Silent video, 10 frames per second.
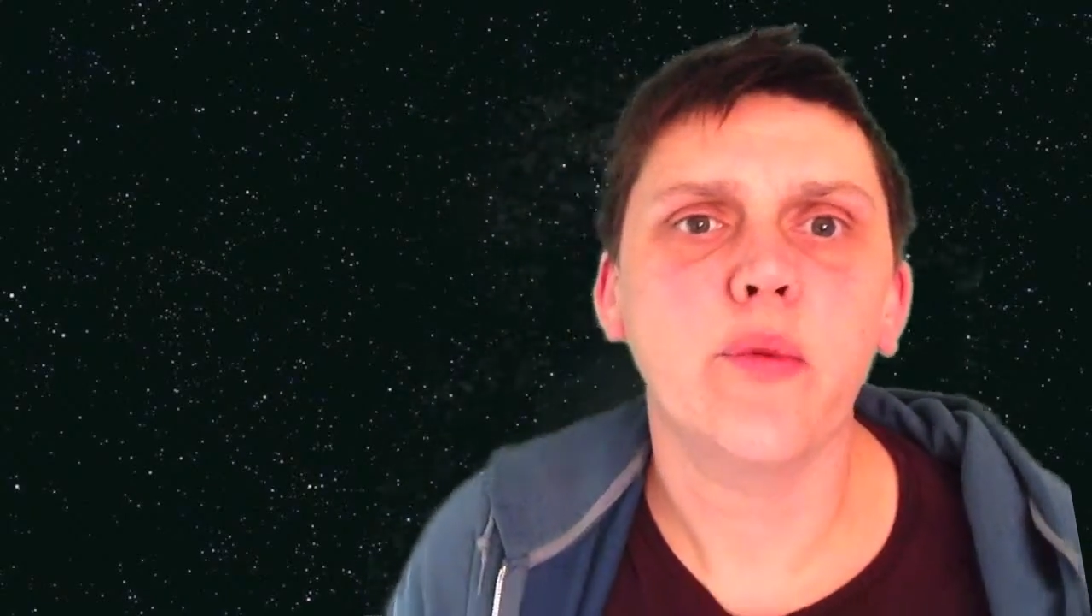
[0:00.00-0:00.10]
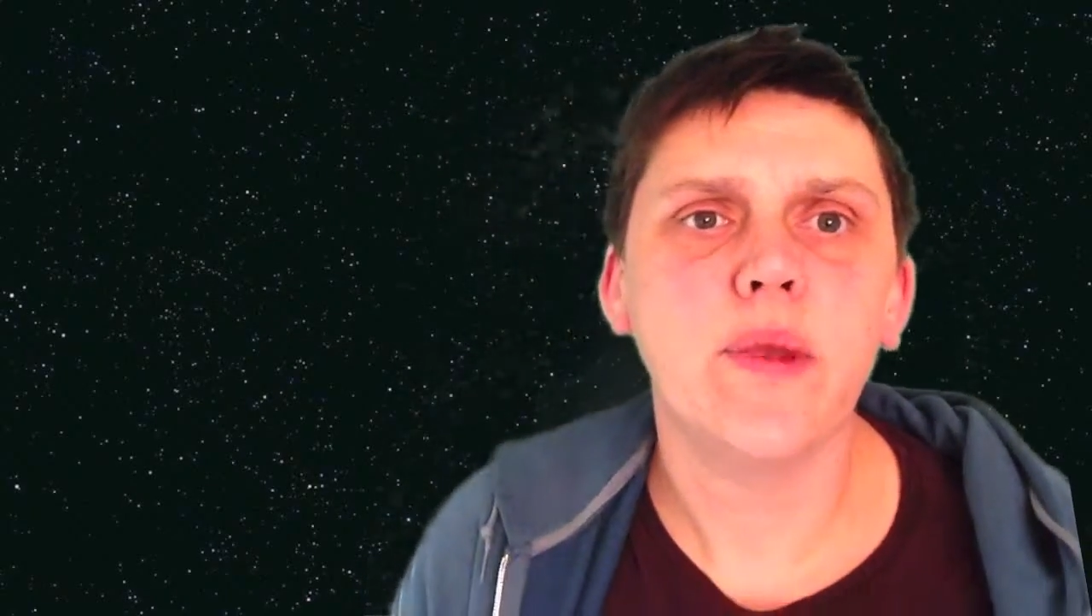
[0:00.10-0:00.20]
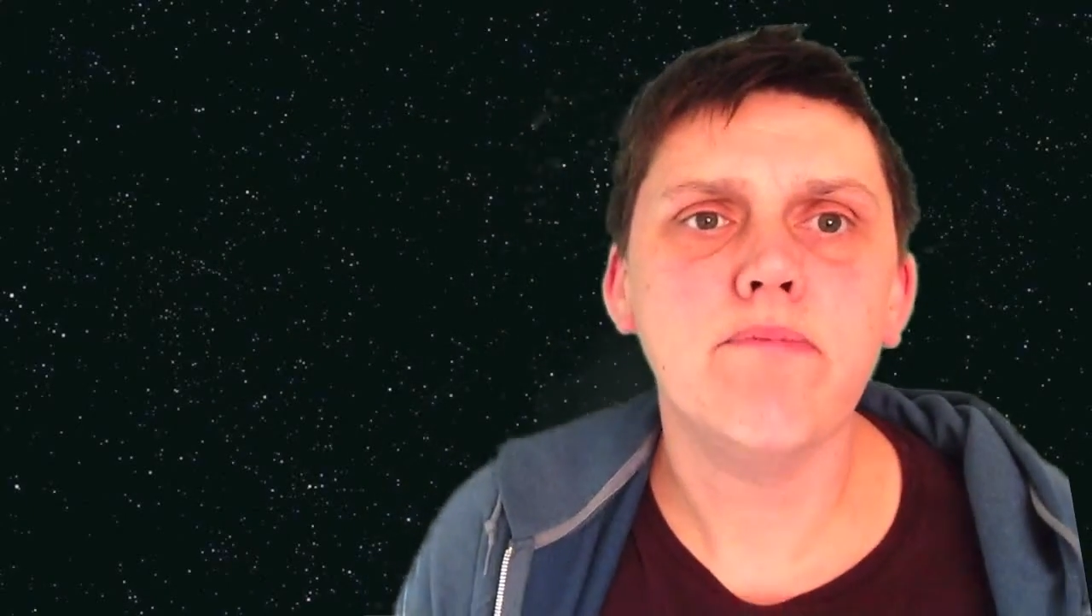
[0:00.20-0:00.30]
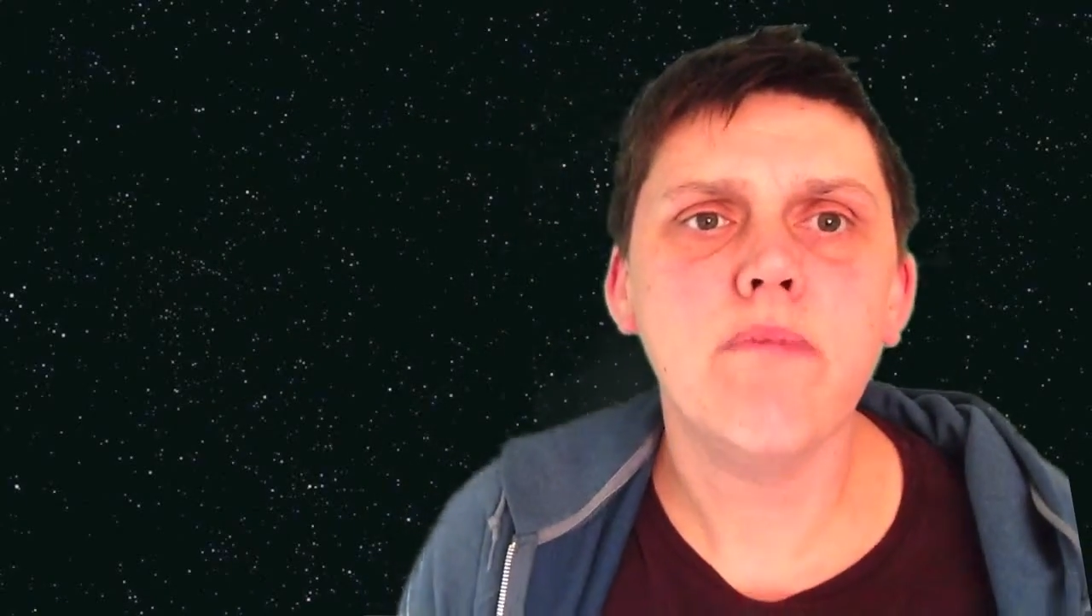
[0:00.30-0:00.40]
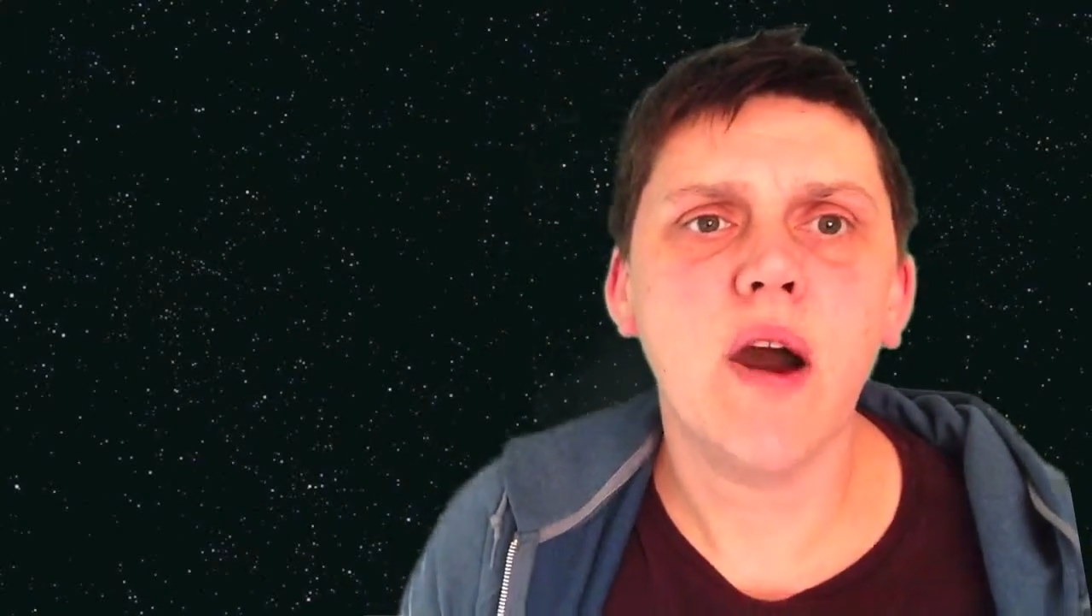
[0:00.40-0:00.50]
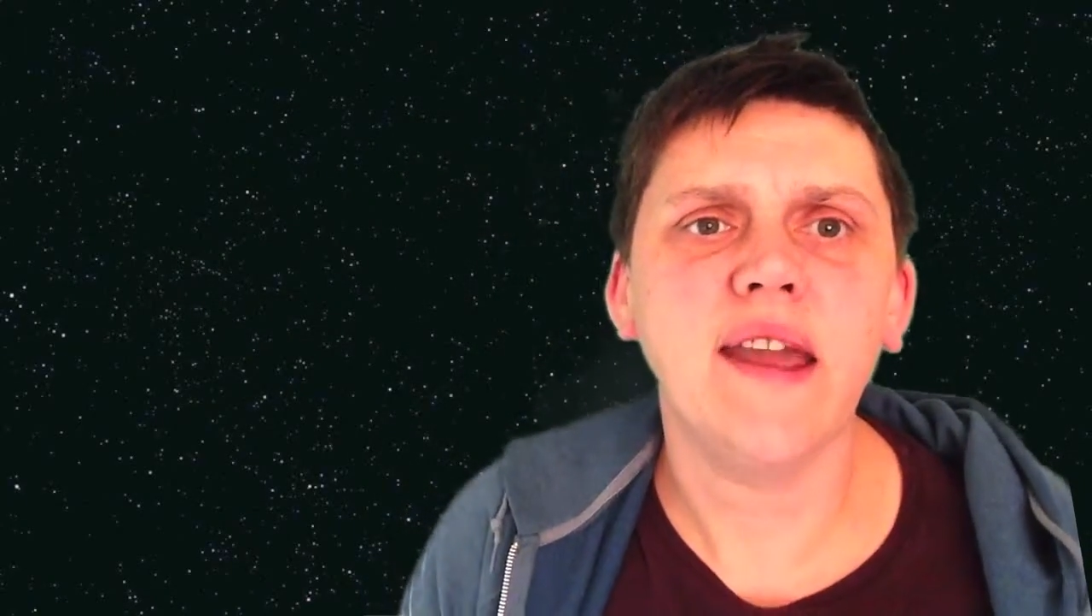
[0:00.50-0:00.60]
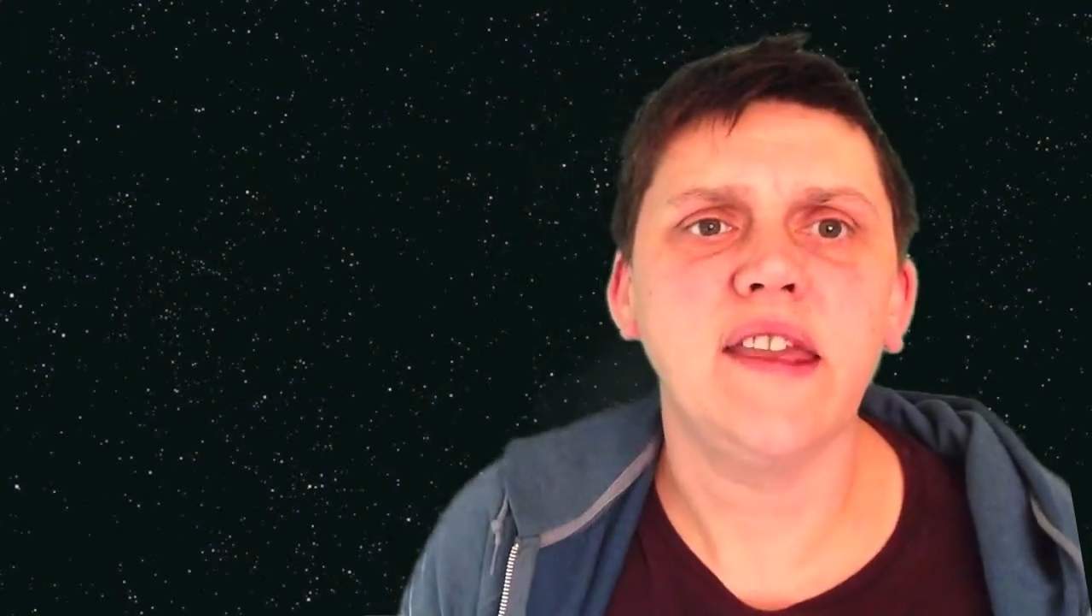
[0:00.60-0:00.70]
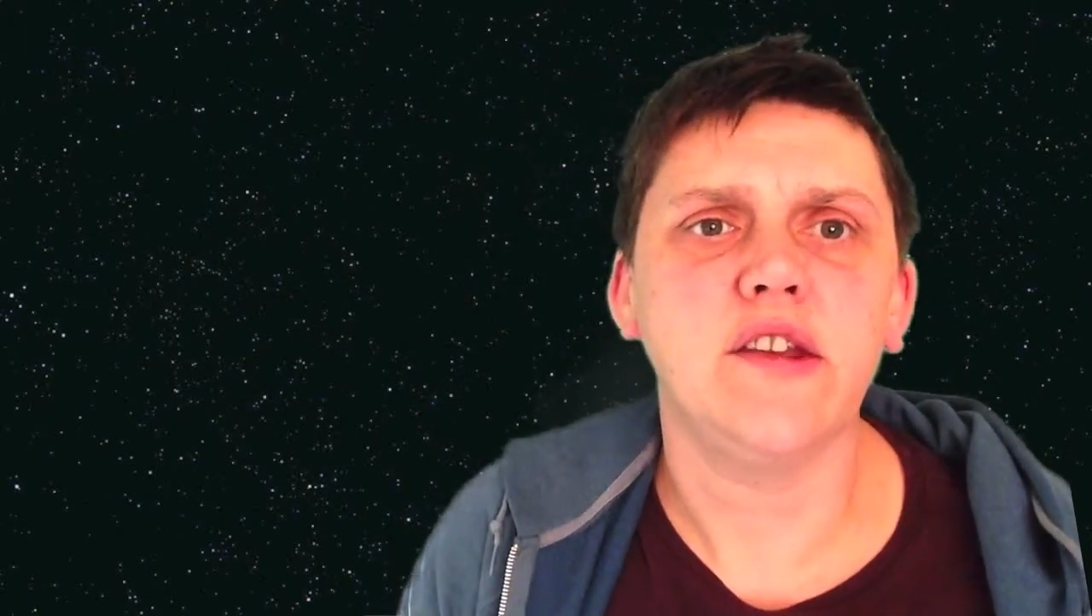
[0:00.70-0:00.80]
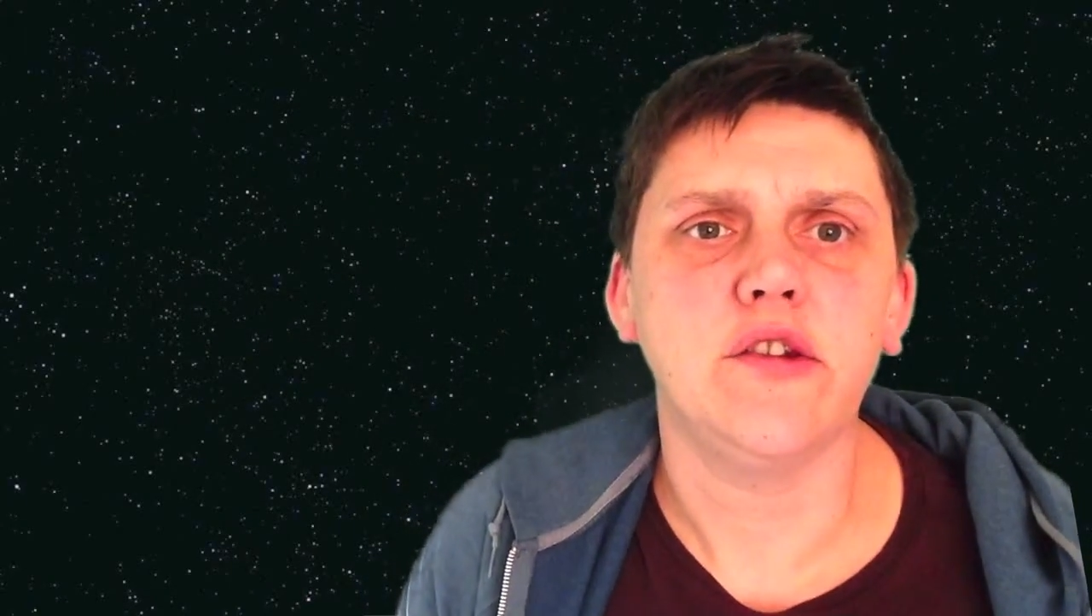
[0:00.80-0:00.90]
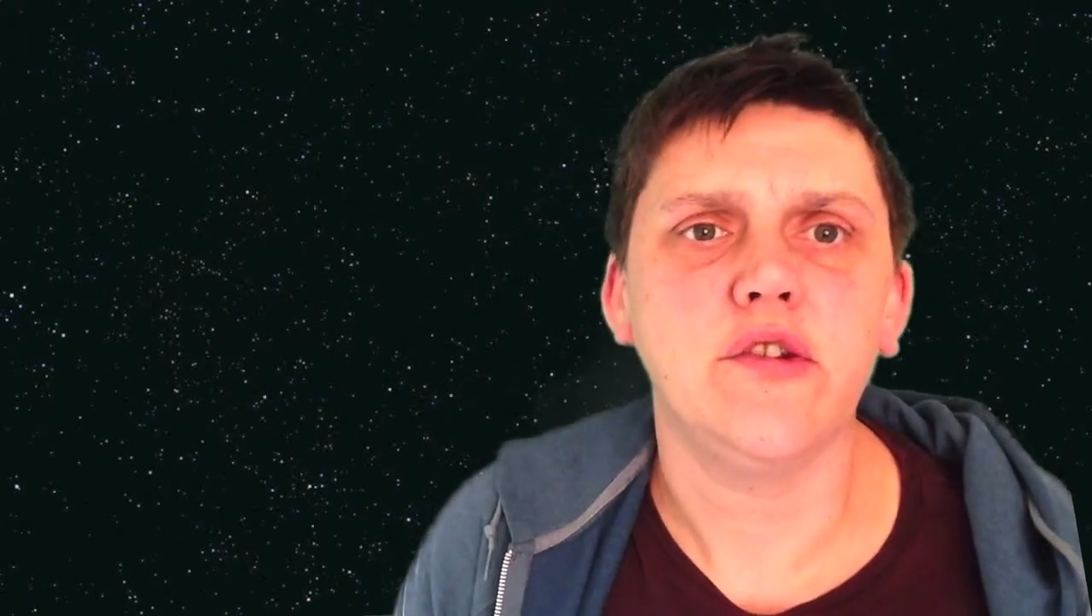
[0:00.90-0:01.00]
that we
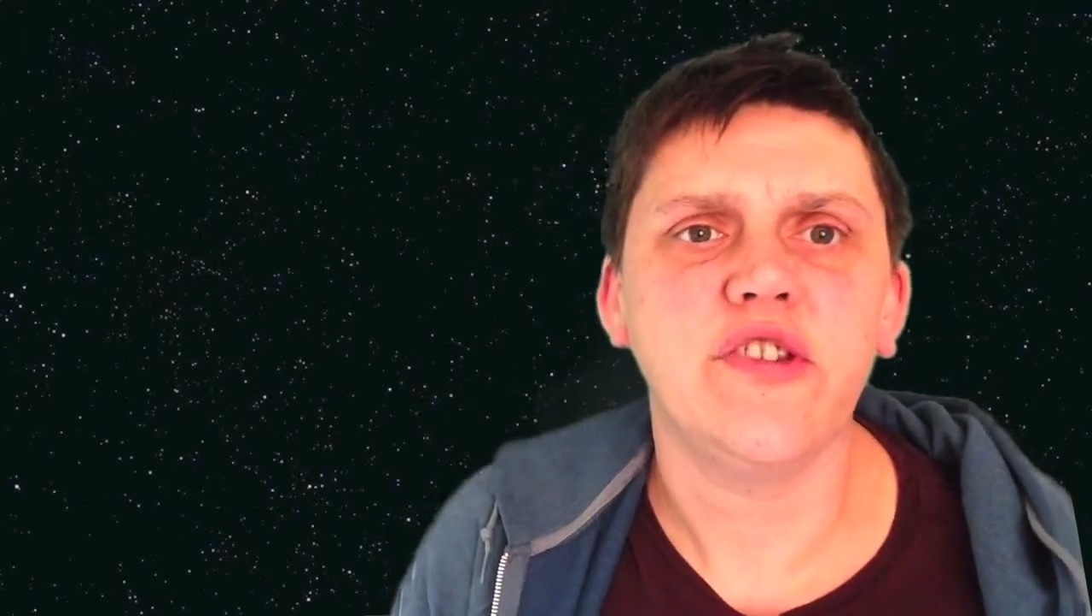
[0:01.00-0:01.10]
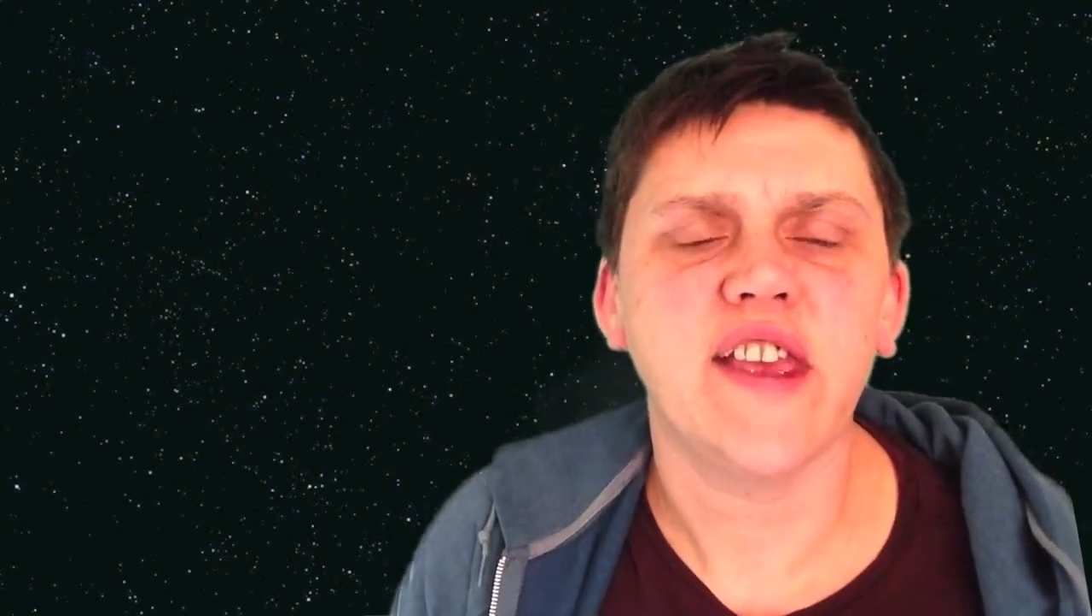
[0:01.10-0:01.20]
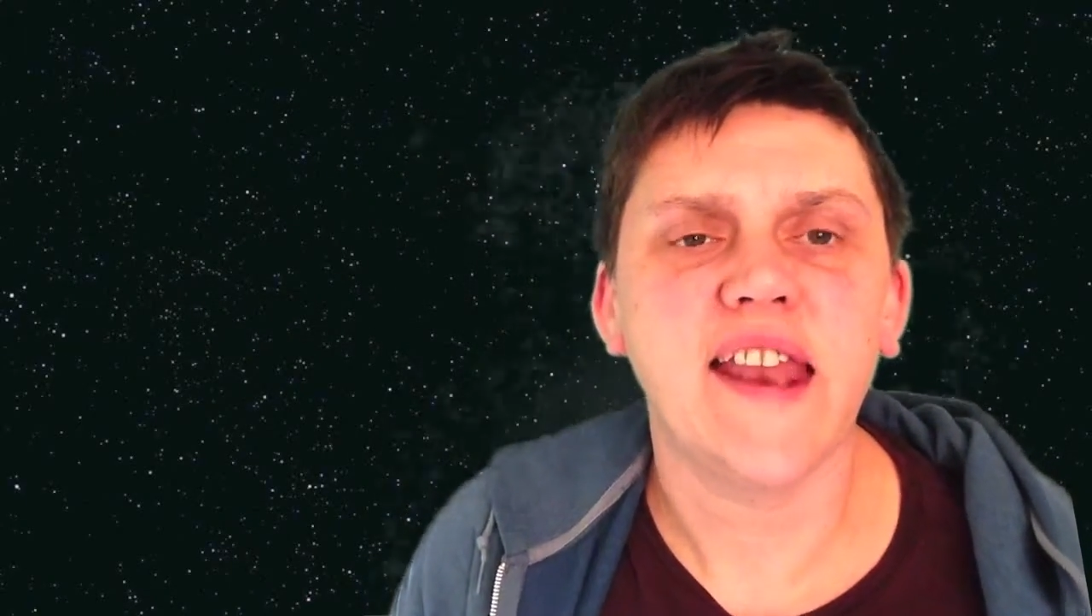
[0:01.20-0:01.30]
might use